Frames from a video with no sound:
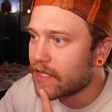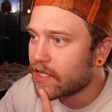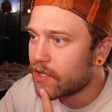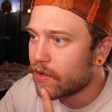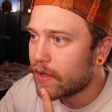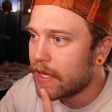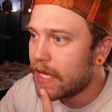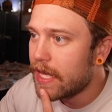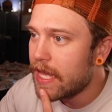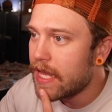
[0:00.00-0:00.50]
So
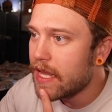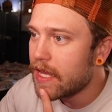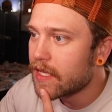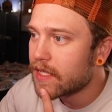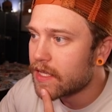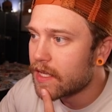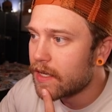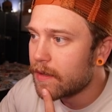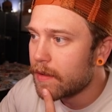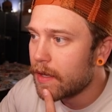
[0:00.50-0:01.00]
he
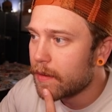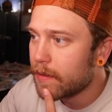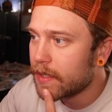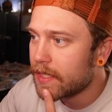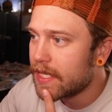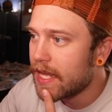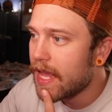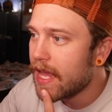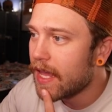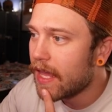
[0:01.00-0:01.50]
is gonna be able to
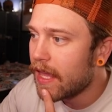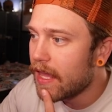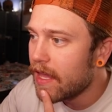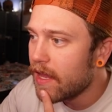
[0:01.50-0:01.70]
take